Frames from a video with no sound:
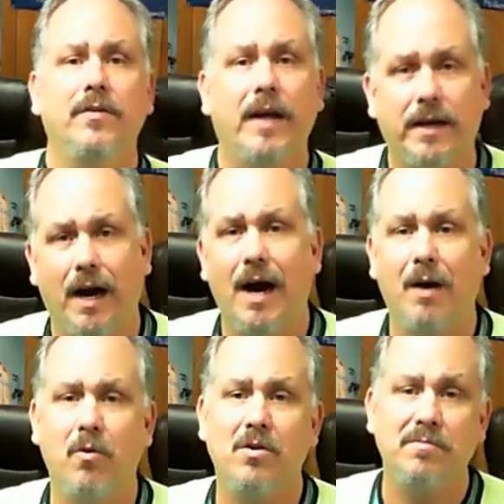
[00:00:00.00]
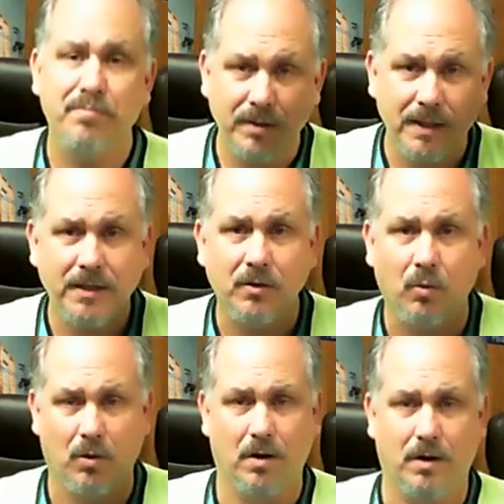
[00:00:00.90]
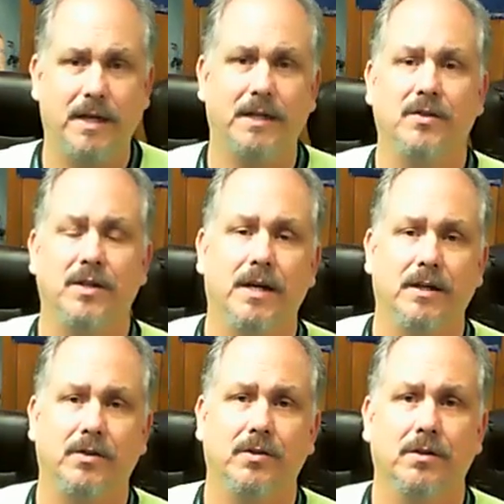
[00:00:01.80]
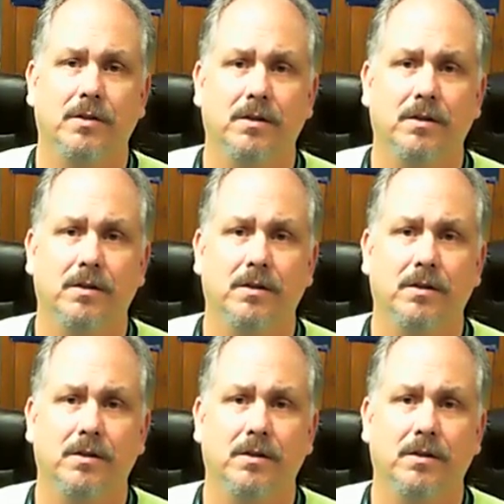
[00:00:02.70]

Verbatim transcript: that God will complete the work that is in us